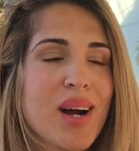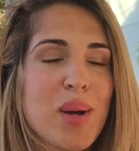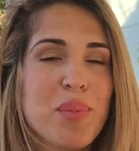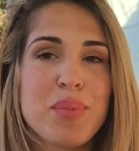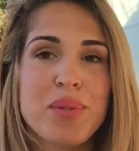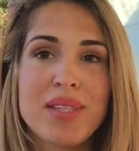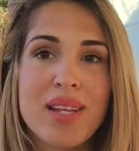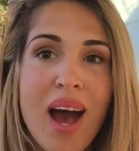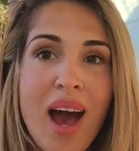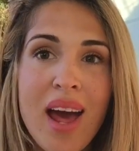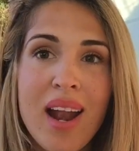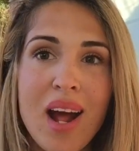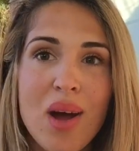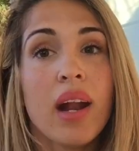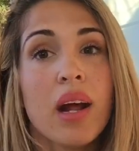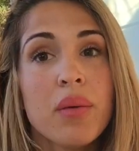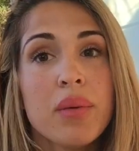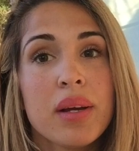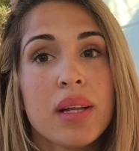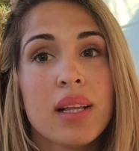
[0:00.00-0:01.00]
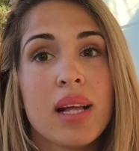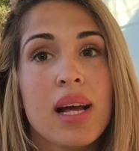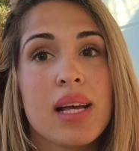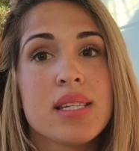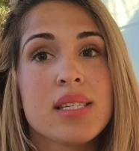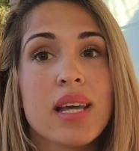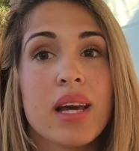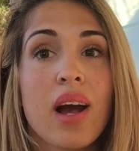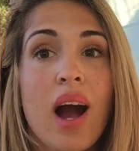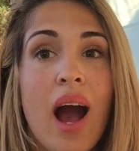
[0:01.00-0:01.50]
upset. And I
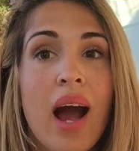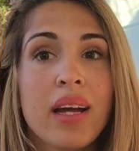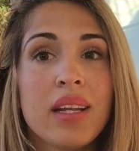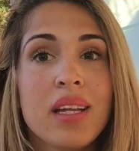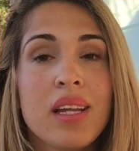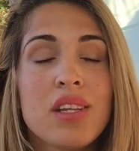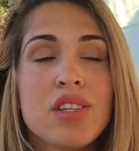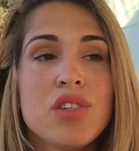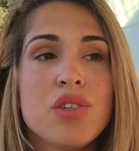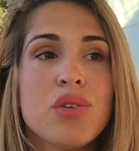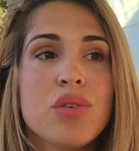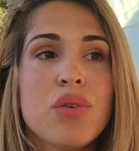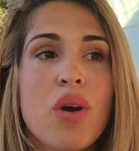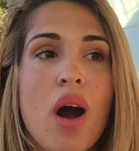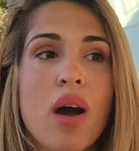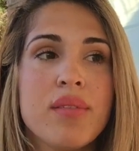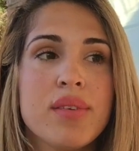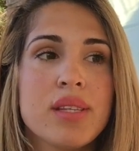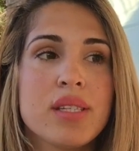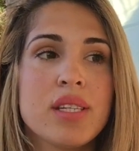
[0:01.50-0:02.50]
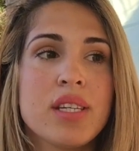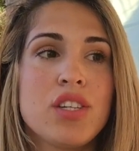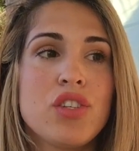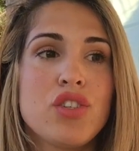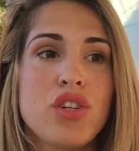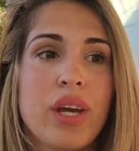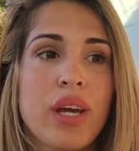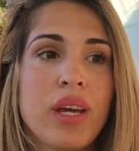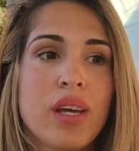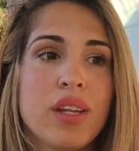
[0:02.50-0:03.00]
realized like I need to obviously
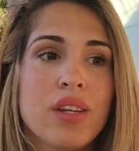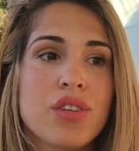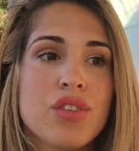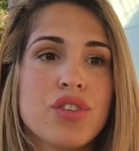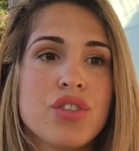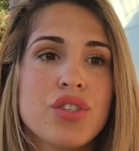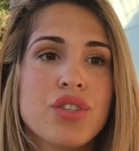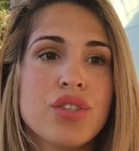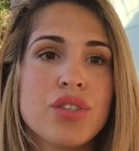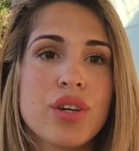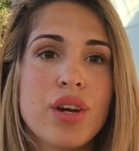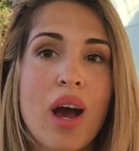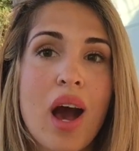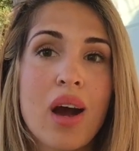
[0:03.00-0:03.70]
change